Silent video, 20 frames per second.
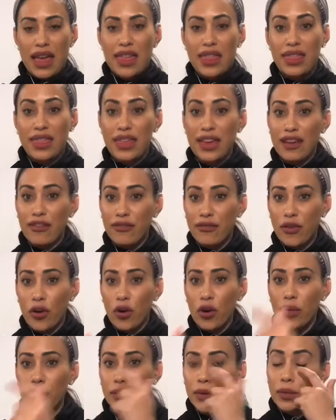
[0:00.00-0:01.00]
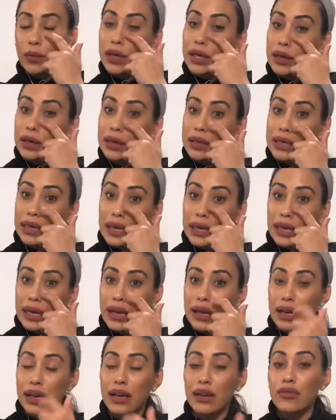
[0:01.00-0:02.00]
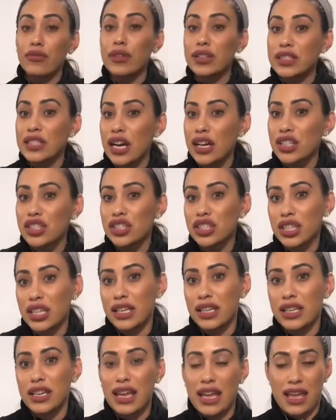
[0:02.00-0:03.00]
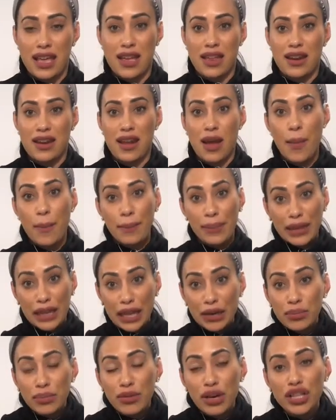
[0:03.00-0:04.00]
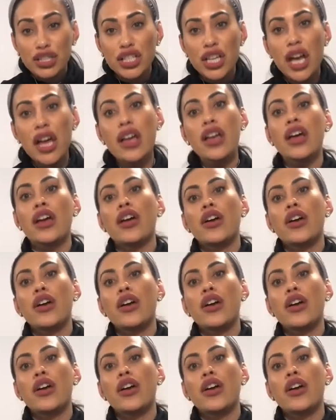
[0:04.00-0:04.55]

Therefore, we're going to get a reduction in blood pressure